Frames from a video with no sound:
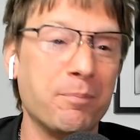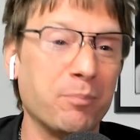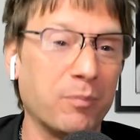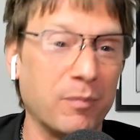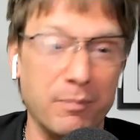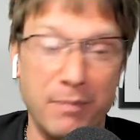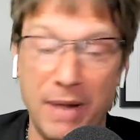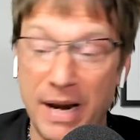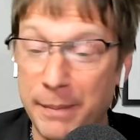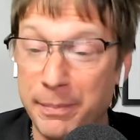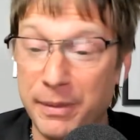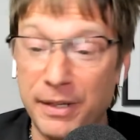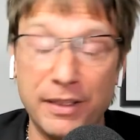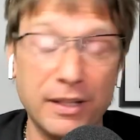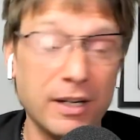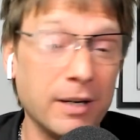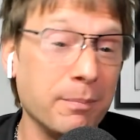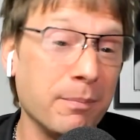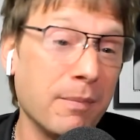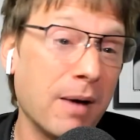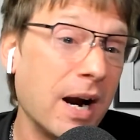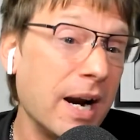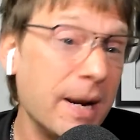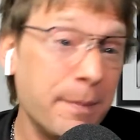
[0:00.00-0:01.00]
maybe there
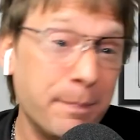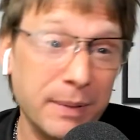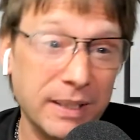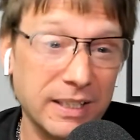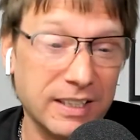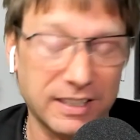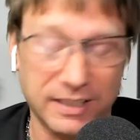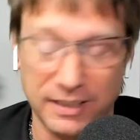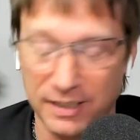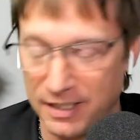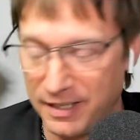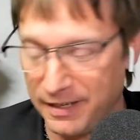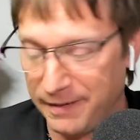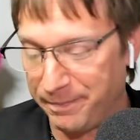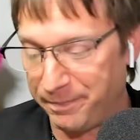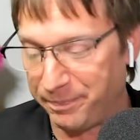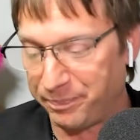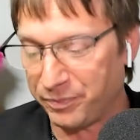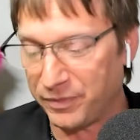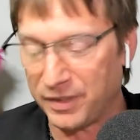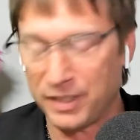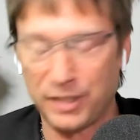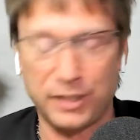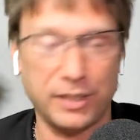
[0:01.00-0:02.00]
might be
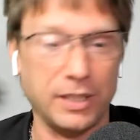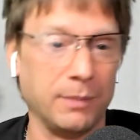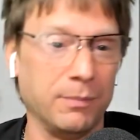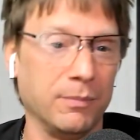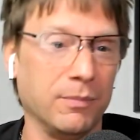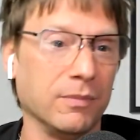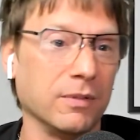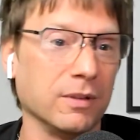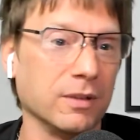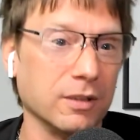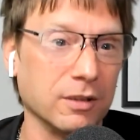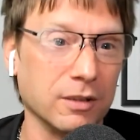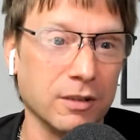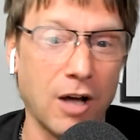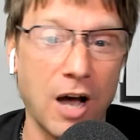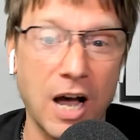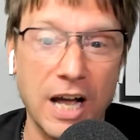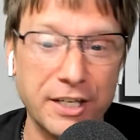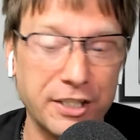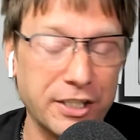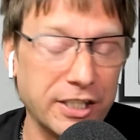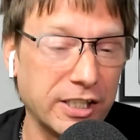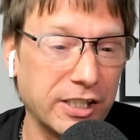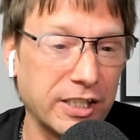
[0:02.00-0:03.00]
some some
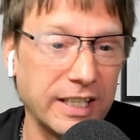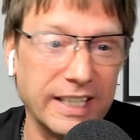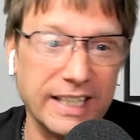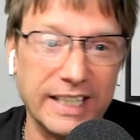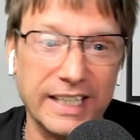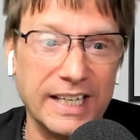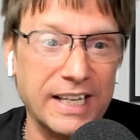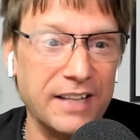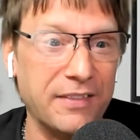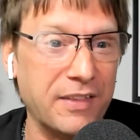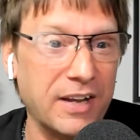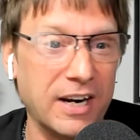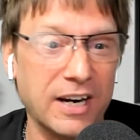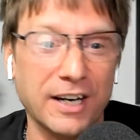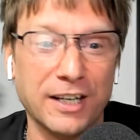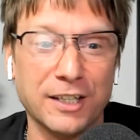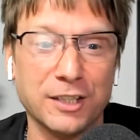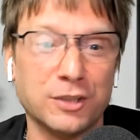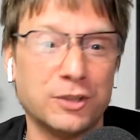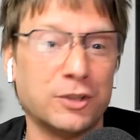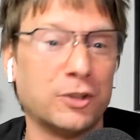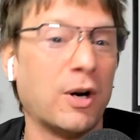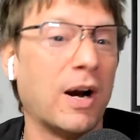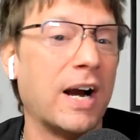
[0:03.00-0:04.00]
logic in there
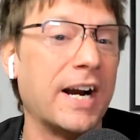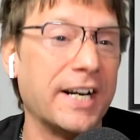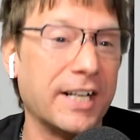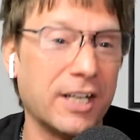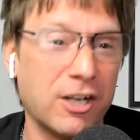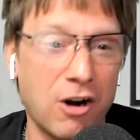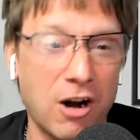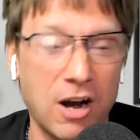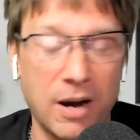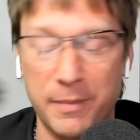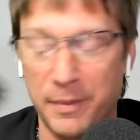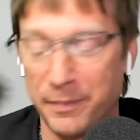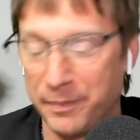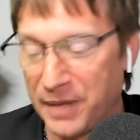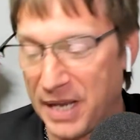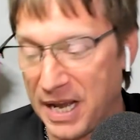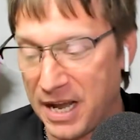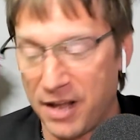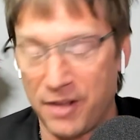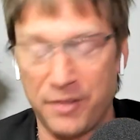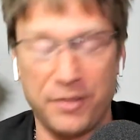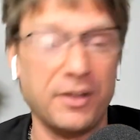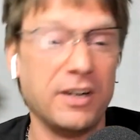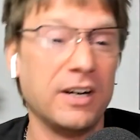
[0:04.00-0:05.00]
as trying to calm them
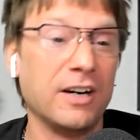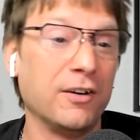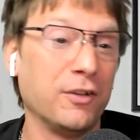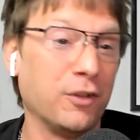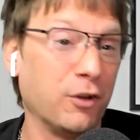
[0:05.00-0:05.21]
down,